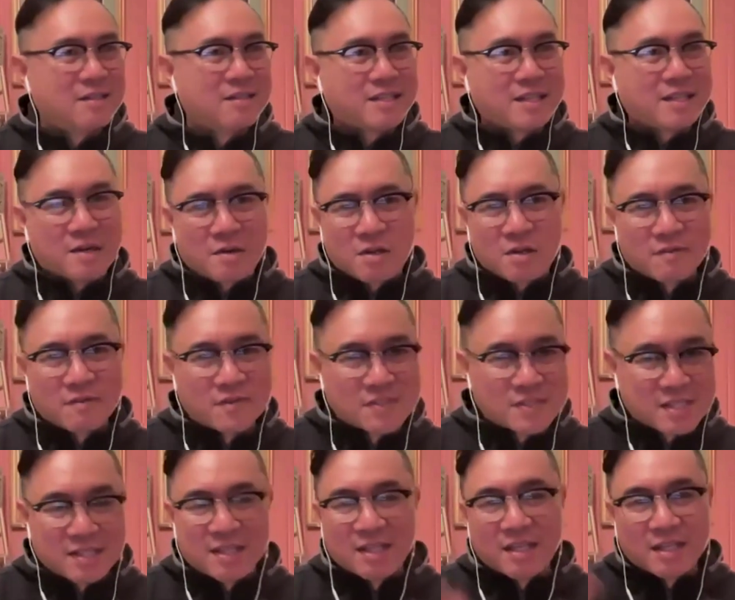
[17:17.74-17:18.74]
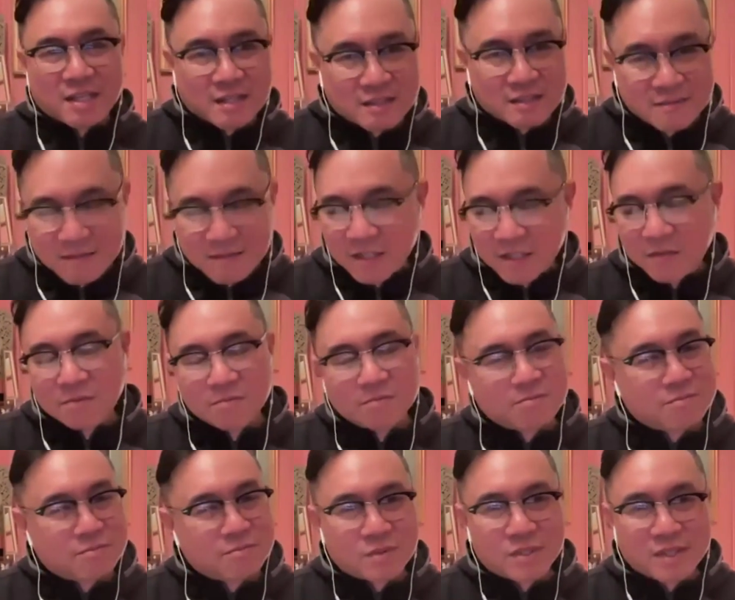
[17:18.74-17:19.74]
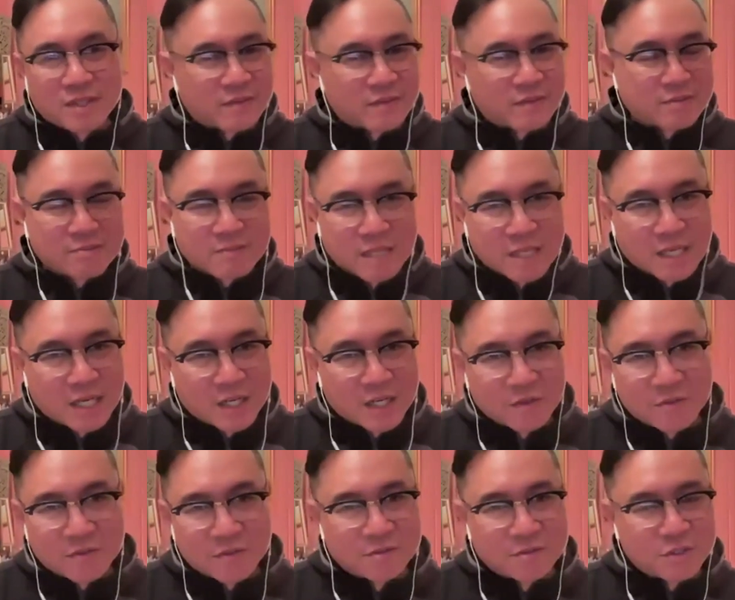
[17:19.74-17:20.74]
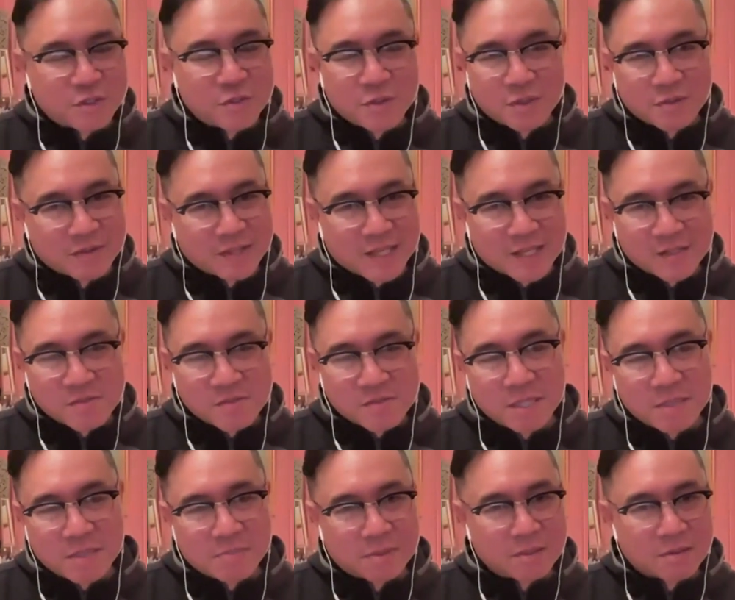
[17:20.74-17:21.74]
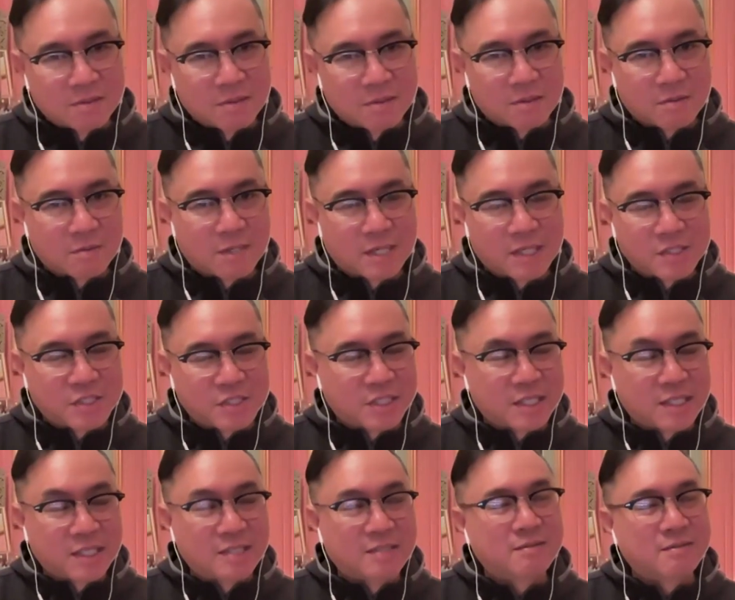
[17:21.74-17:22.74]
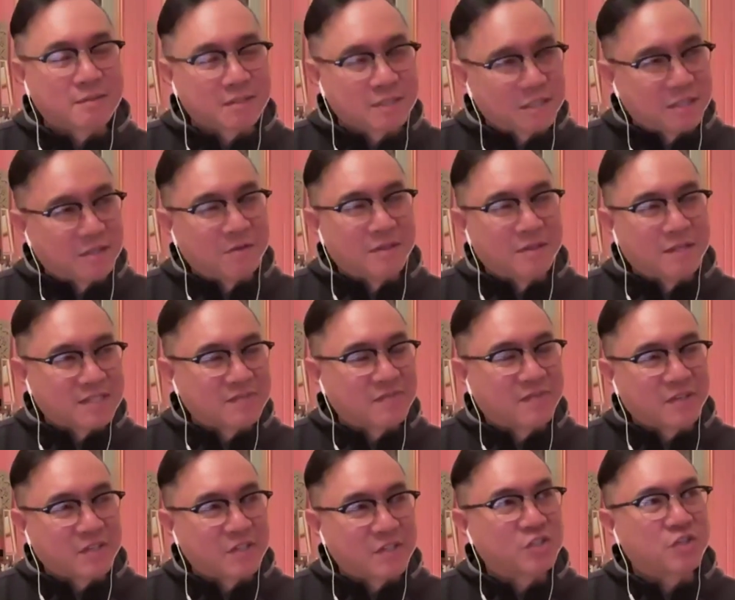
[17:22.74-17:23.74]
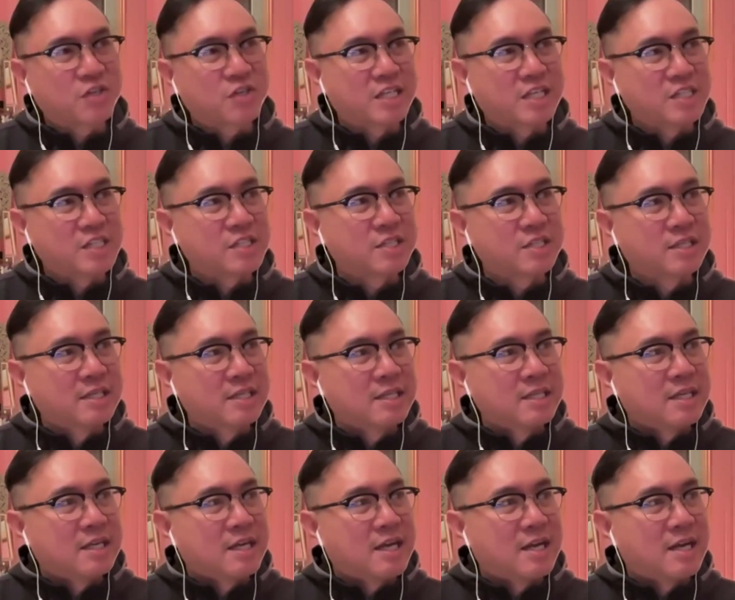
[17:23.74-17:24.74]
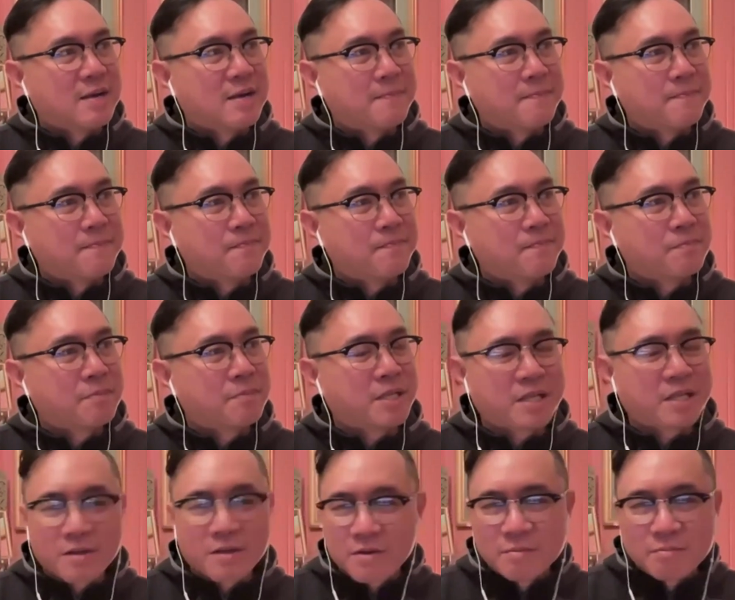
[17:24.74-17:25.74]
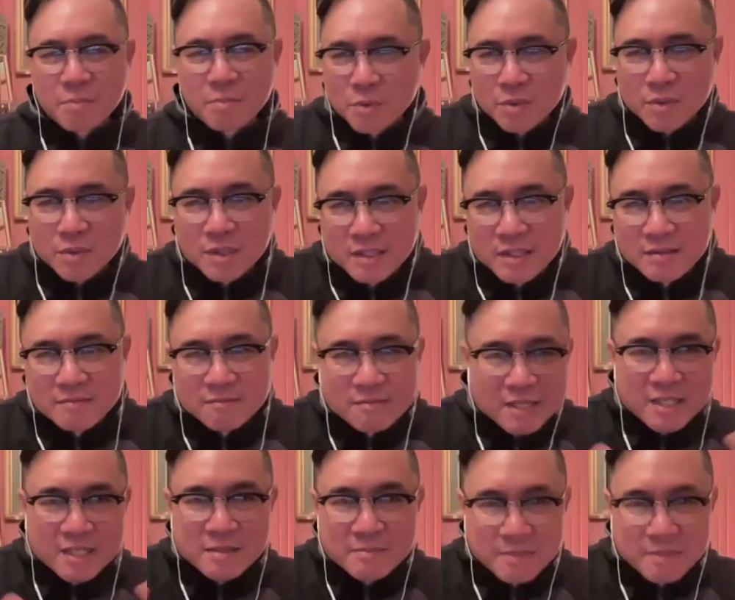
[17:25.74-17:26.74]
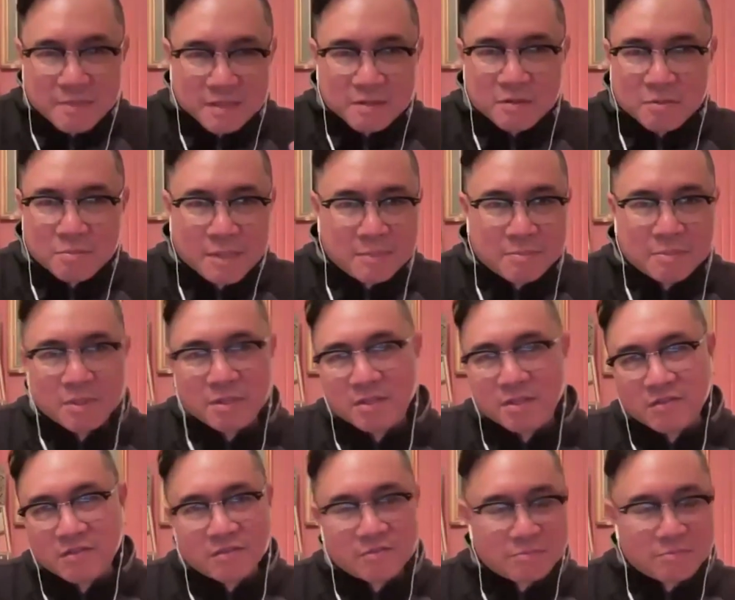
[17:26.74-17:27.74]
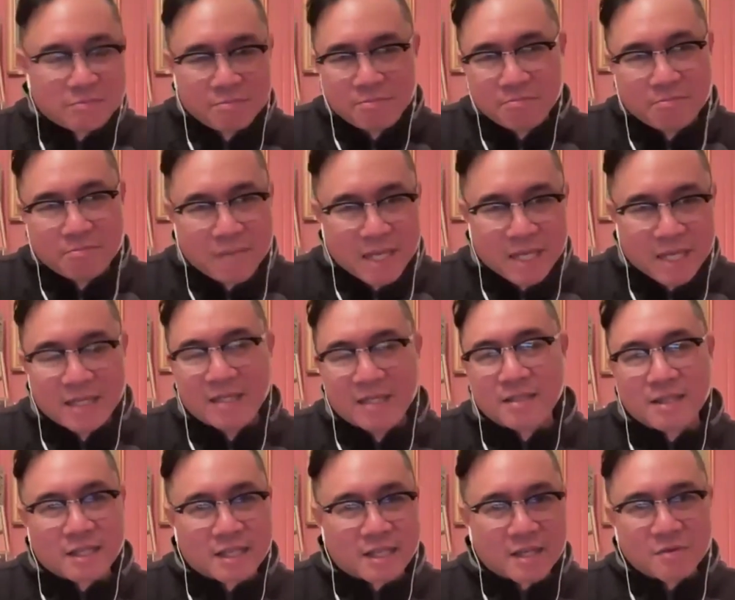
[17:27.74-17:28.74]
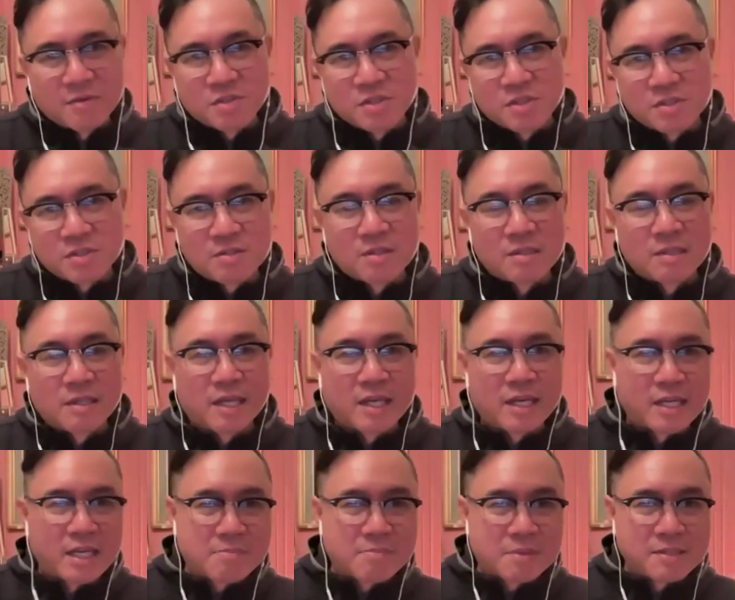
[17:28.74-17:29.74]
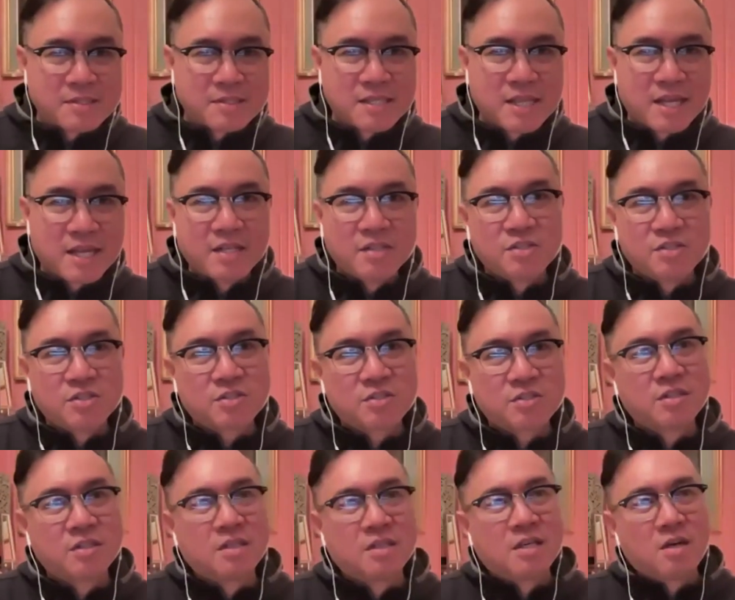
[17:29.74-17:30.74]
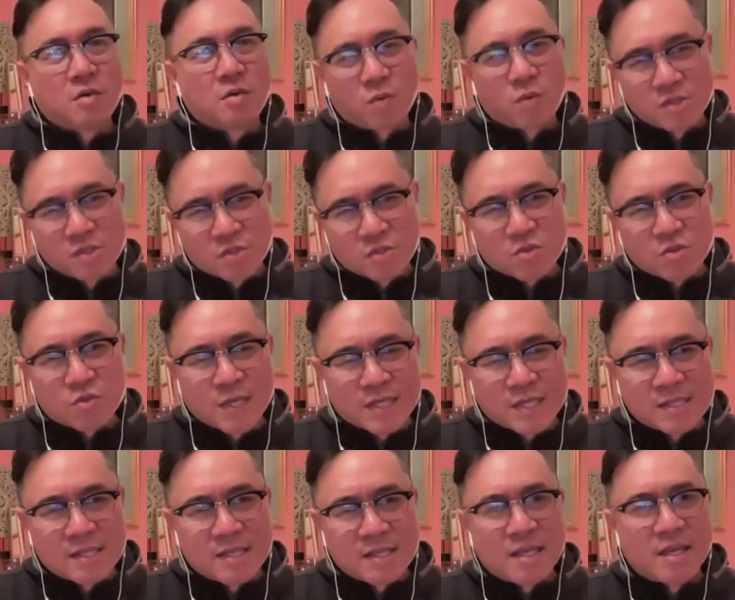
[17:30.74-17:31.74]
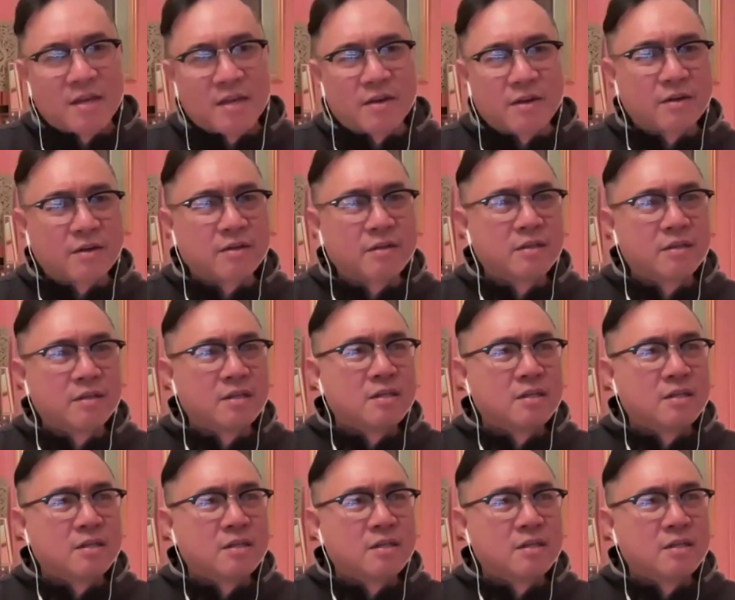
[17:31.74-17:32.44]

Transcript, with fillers: now all of a sudden, like, you know, whatever, 100, 200,000 people are watching it, you know, and that's very strange. Um, but here in Portland, like in my little bubble of Maine, like I was just getting up on stage once or twice a year